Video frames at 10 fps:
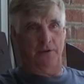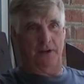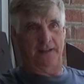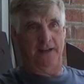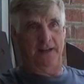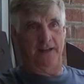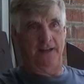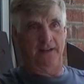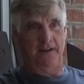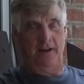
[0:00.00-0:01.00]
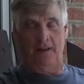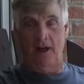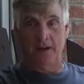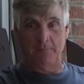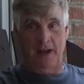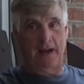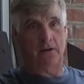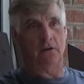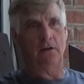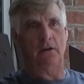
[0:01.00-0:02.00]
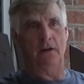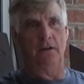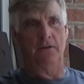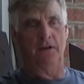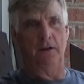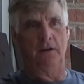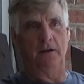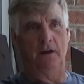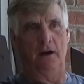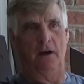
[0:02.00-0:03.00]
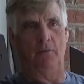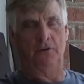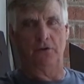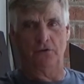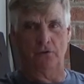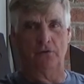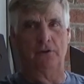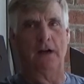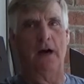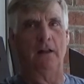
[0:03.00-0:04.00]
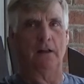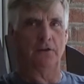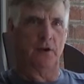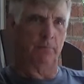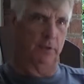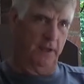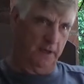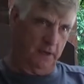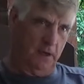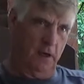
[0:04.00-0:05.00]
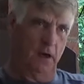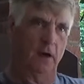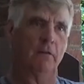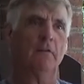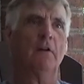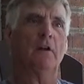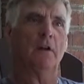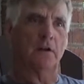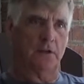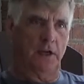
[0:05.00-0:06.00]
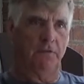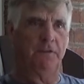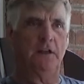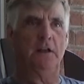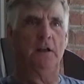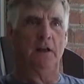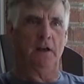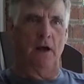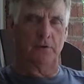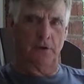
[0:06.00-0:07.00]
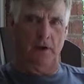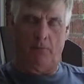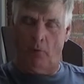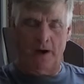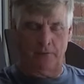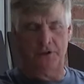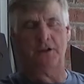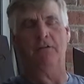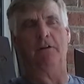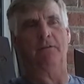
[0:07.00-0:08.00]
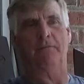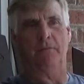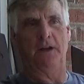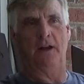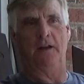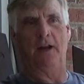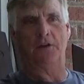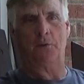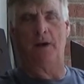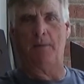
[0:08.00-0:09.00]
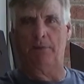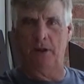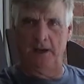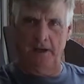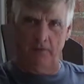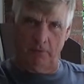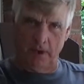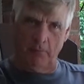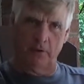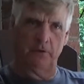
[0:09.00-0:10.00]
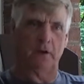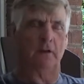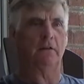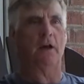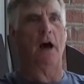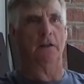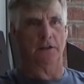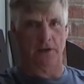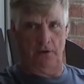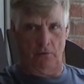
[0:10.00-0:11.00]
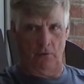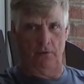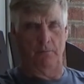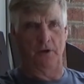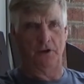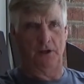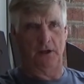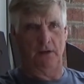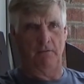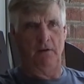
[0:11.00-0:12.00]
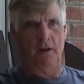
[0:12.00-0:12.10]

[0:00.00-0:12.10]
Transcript: was a tight end and a linebacker, and then uh, I went to junior college. I played uh, safety and out and wide receiver, mm-hmm. and that's what I played when I went to college at Northern Michigan.